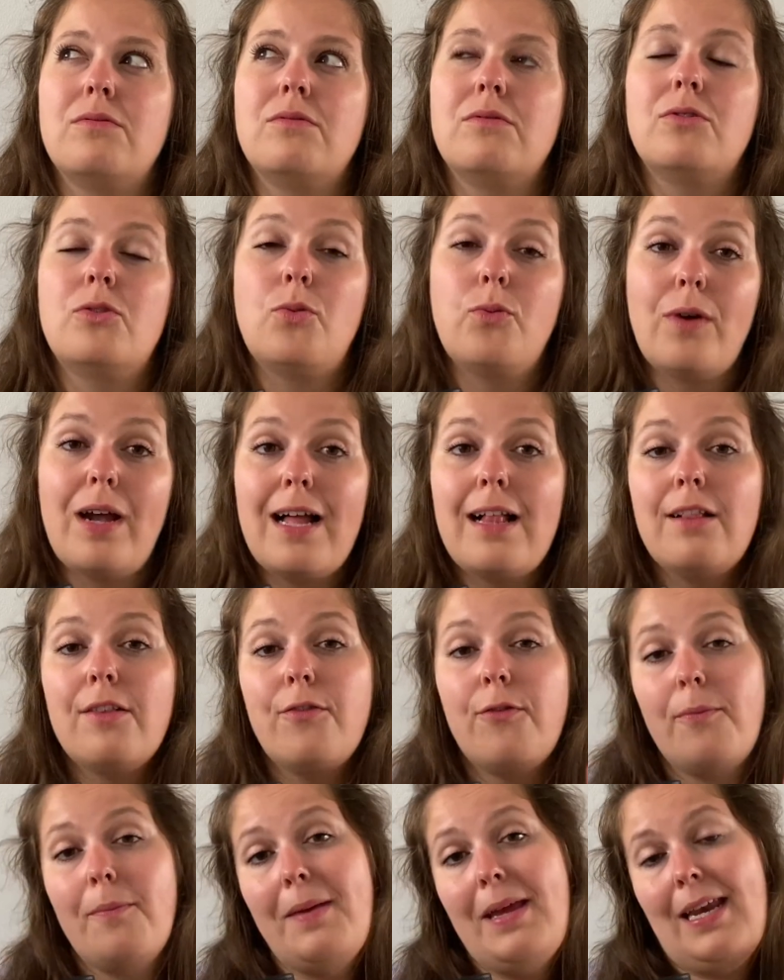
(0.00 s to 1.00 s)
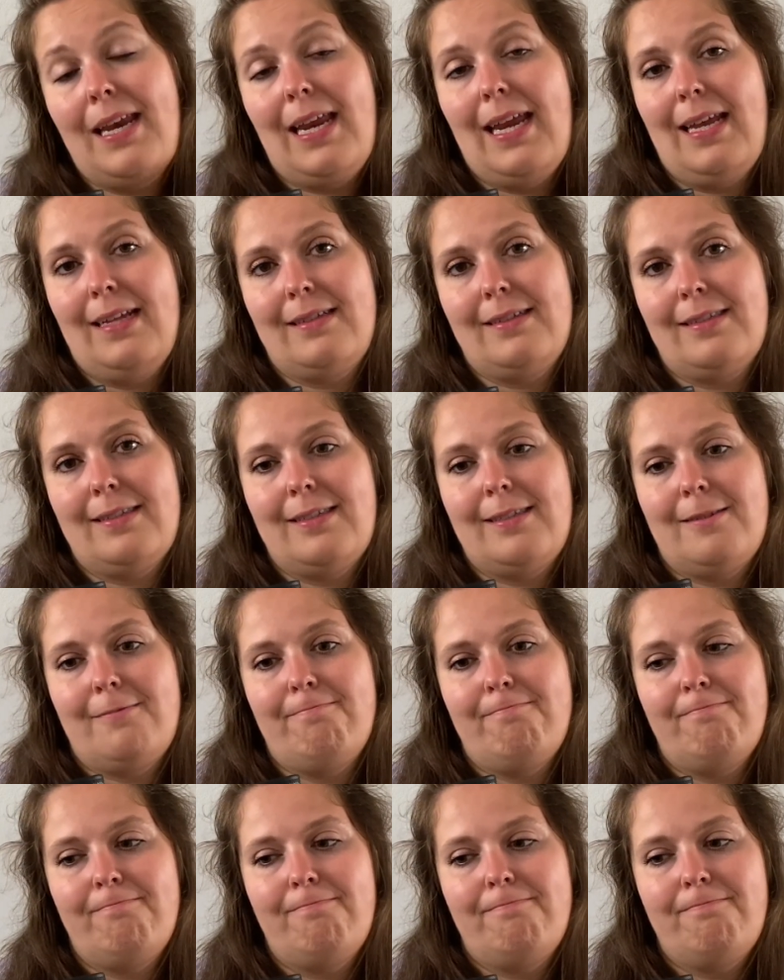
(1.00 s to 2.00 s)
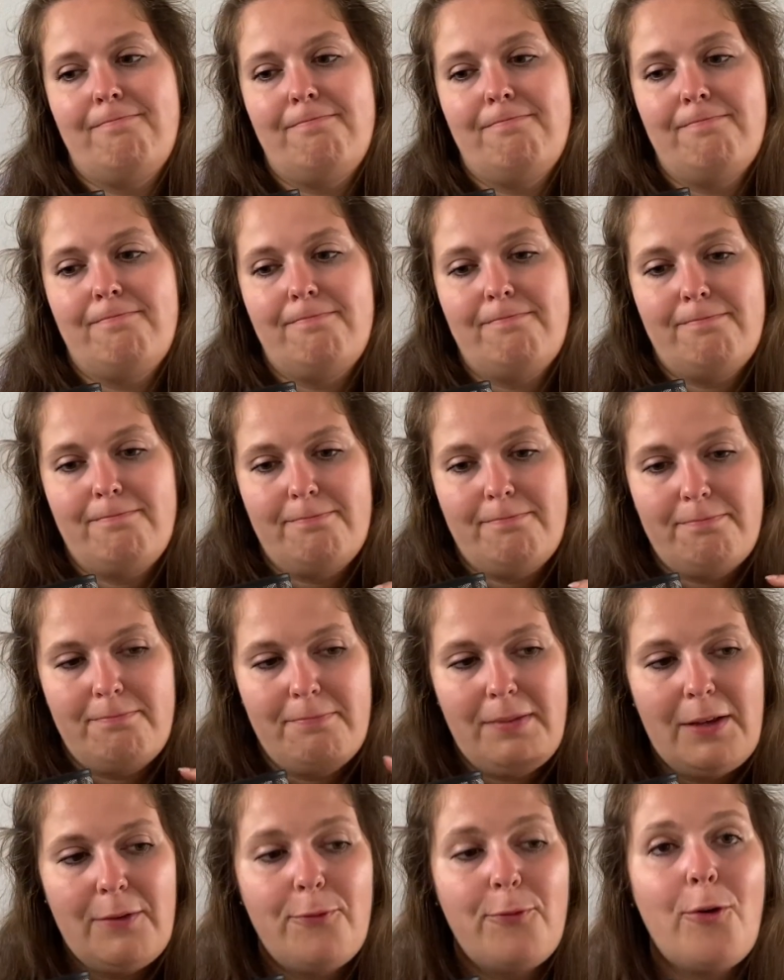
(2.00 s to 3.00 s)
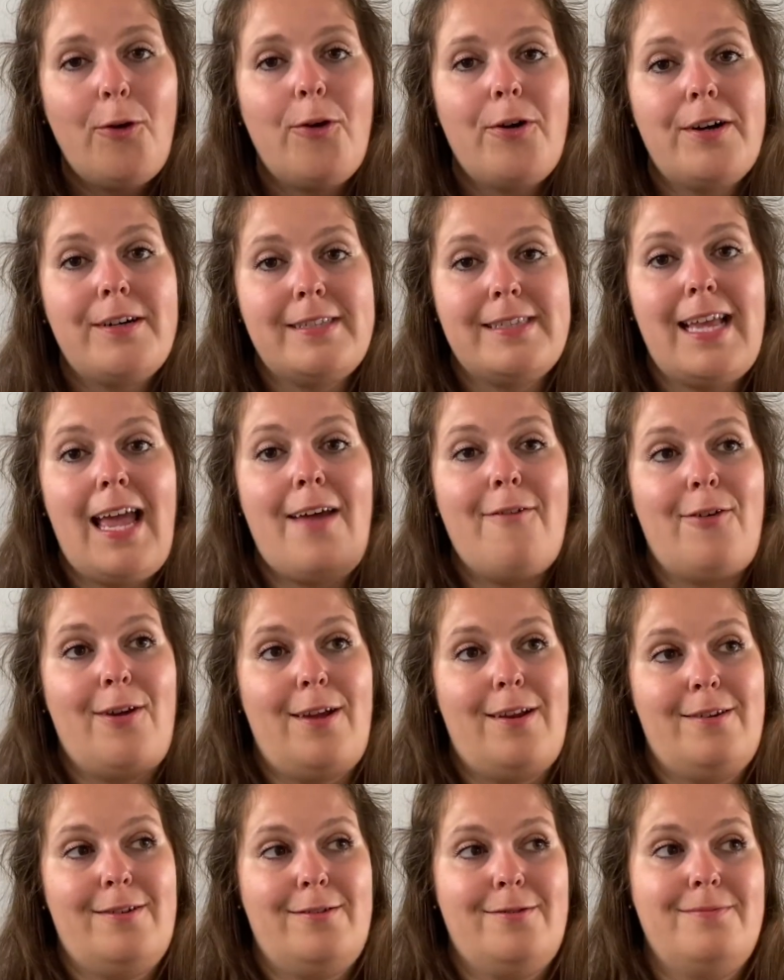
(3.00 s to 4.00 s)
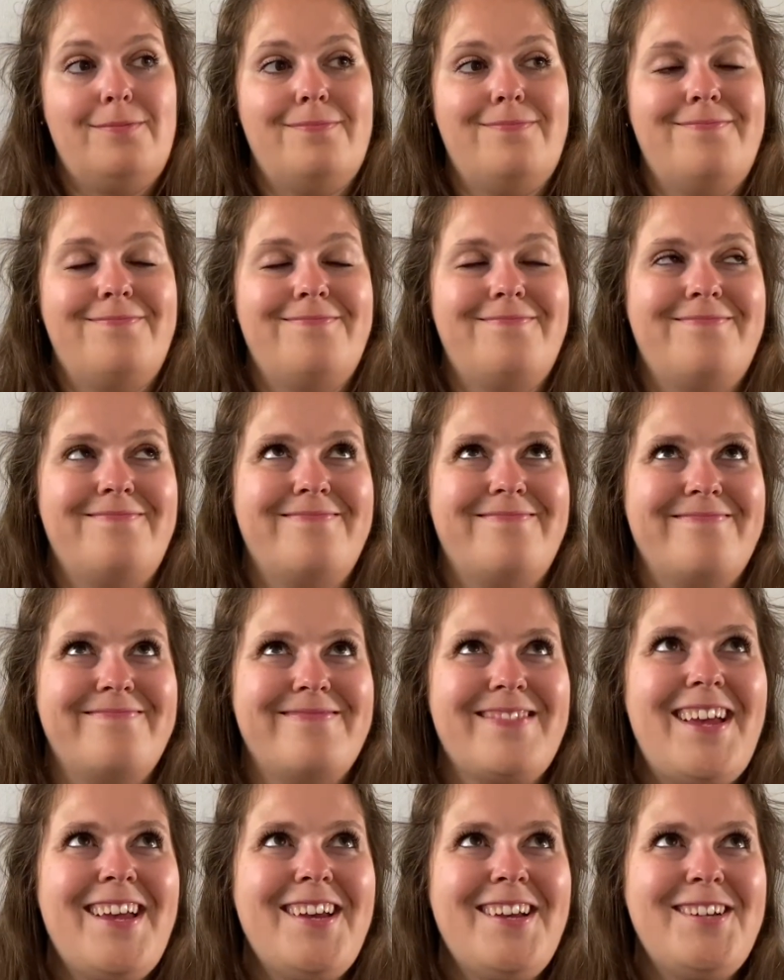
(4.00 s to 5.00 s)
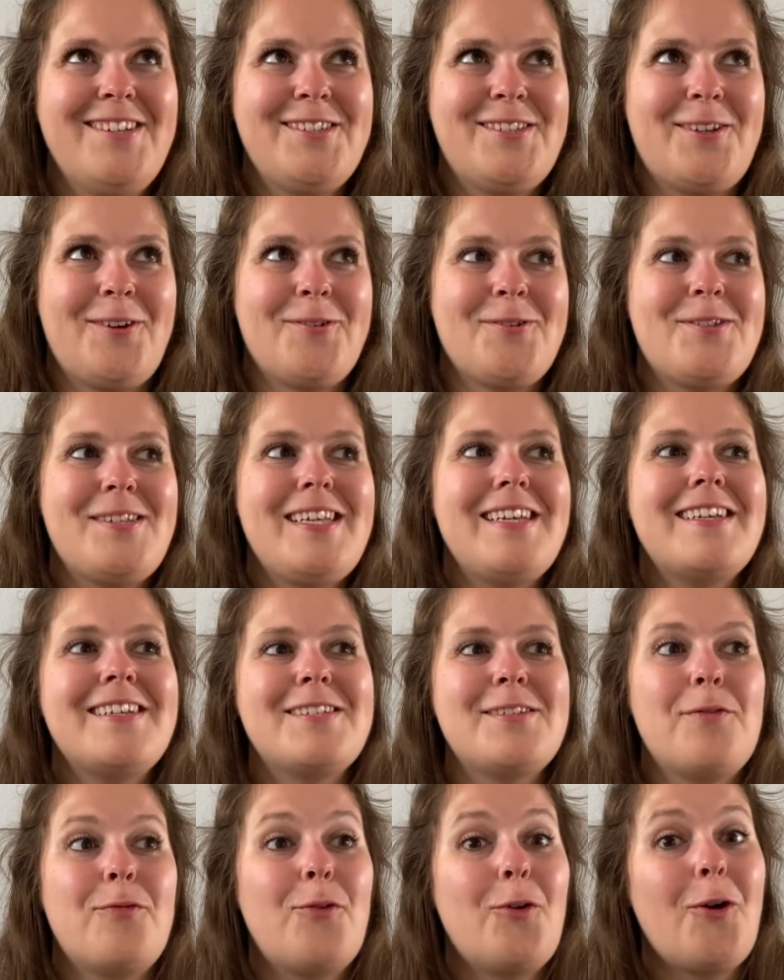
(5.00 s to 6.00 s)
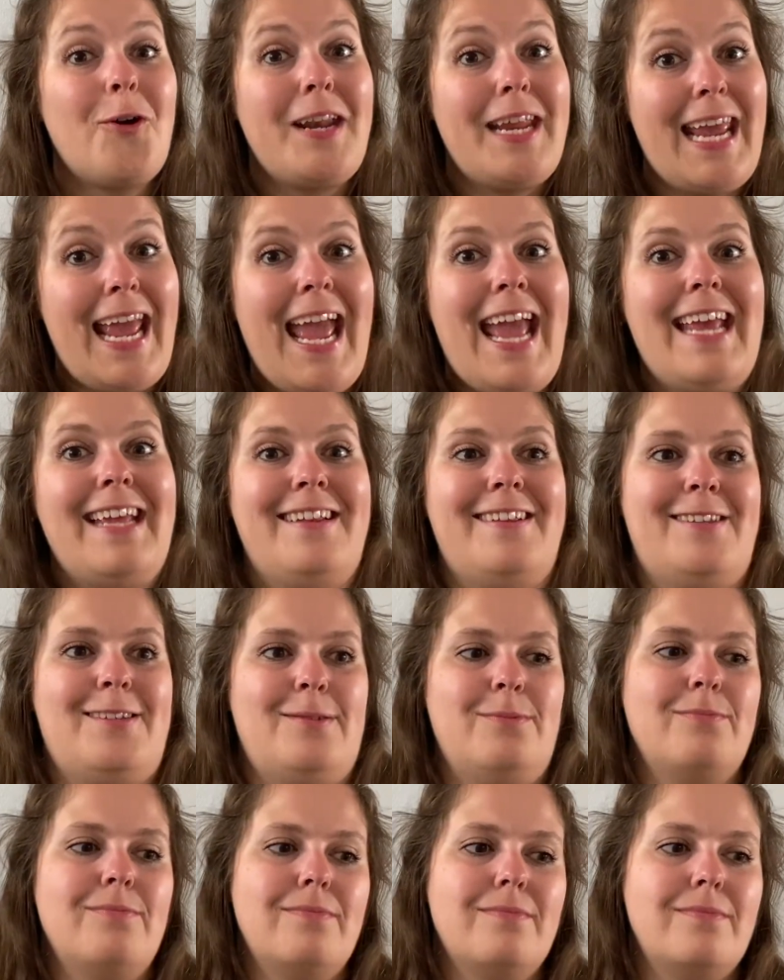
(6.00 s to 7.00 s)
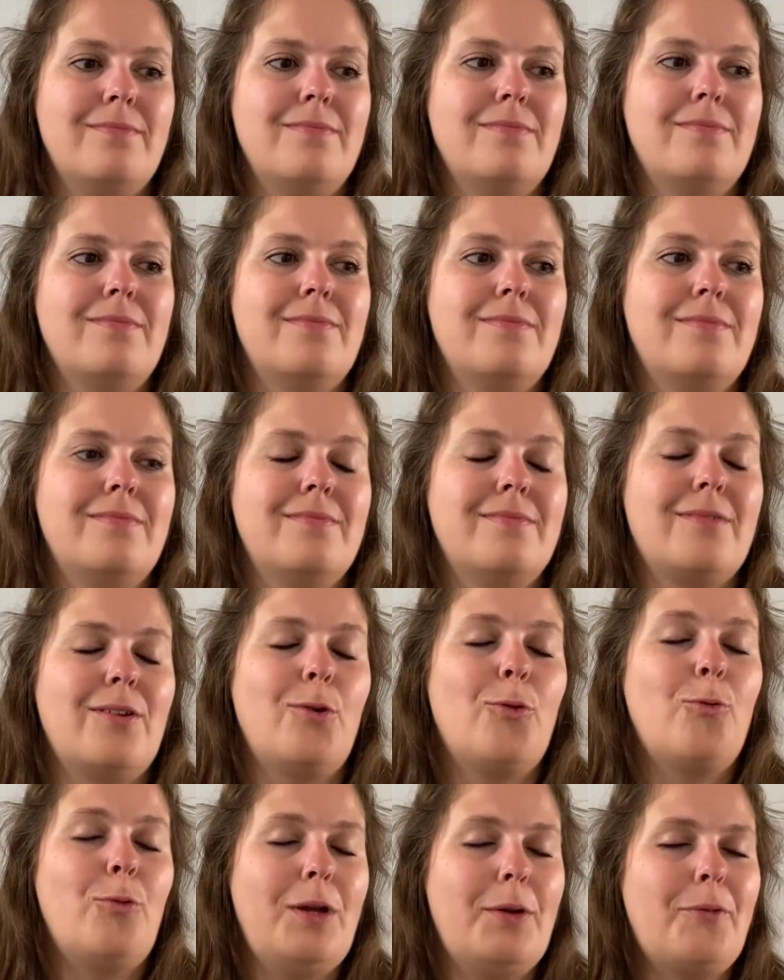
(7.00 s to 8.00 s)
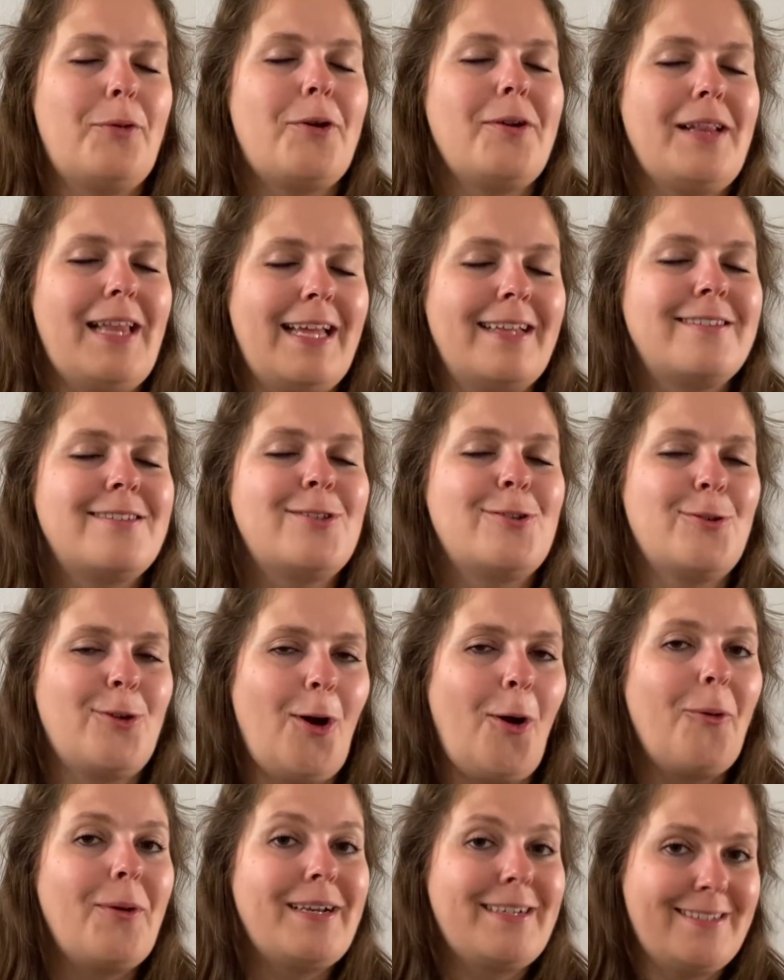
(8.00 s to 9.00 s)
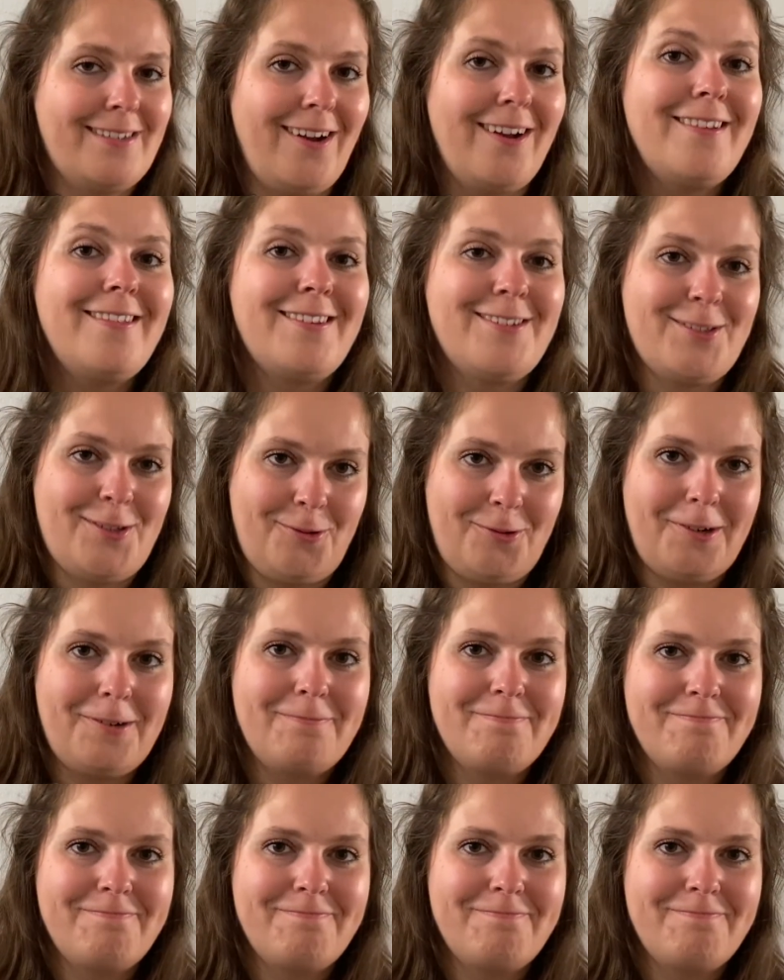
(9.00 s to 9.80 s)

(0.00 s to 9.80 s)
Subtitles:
12 minutes before 7, so 6:48, we were left to go inside the store.